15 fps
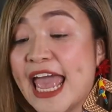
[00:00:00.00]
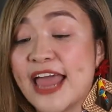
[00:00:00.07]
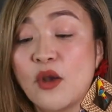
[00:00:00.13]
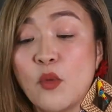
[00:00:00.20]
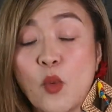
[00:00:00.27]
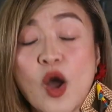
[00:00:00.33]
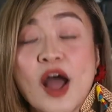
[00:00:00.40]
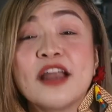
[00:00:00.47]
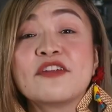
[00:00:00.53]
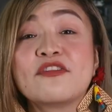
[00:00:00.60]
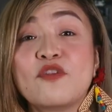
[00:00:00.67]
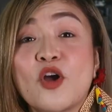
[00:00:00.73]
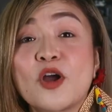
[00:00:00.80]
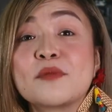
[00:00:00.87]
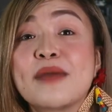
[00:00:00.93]
and one
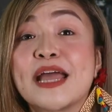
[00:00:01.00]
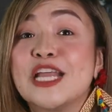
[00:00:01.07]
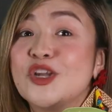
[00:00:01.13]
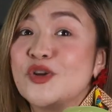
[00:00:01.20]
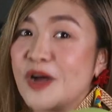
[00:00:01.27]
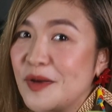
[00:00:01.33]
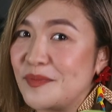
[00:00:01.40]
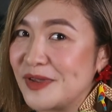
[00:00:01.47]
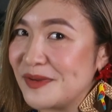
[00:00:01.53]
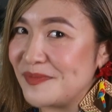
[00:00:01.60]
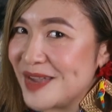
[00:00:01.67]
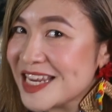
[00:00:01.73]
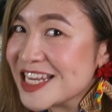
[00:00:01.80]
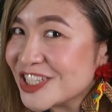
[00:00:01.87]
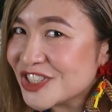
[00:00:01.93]
for my Lugaw,
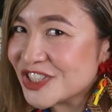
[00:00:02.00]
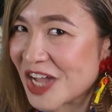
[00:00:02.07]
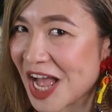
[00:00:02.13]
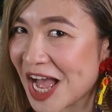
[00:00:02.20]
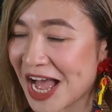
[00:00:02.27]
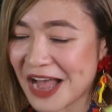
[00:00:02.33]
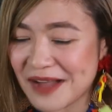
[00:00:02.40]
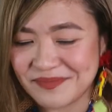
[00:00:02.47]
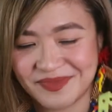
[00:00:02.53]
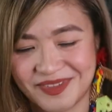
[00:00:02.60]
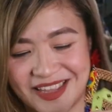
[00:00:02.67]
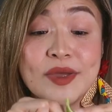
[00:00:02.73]
Pilipinas shop.